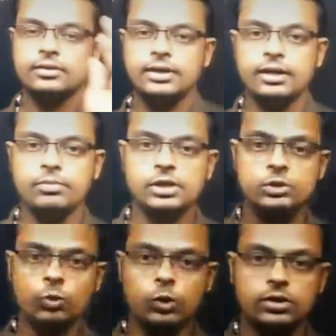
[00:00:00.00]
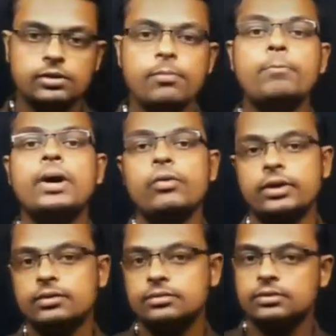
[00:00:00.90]
N means what?
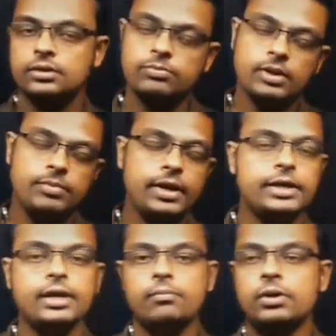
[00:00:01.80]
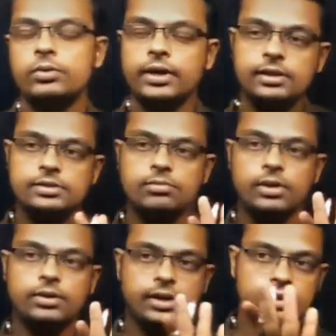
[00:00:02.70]
Power. It may be any number, okay?
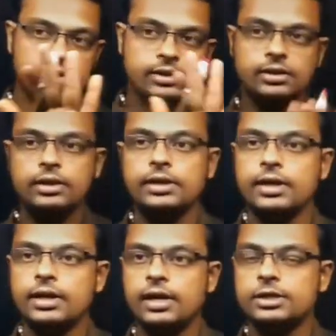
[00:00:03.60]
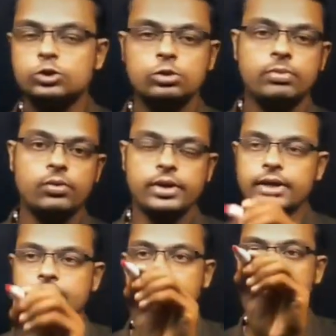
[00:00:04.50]
Simply write integral x to the power
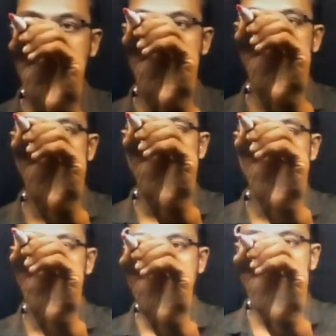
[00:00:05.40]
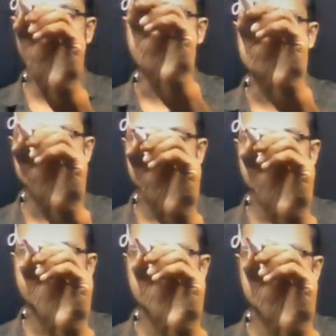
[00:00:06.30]
n dx,
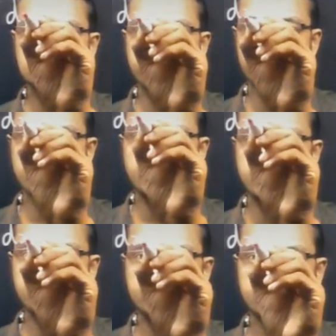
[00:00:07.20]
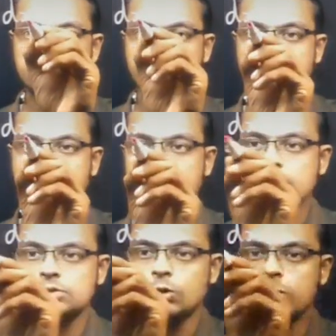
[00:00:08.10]
because we are writing here the variable
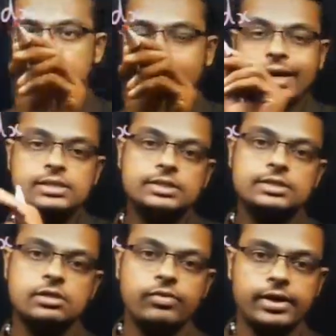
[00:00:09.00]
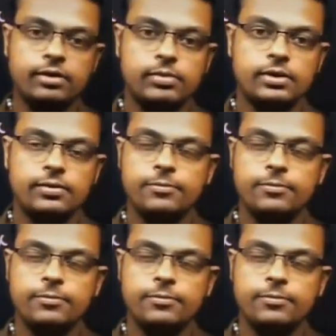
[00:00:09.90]
is what? X is the variable.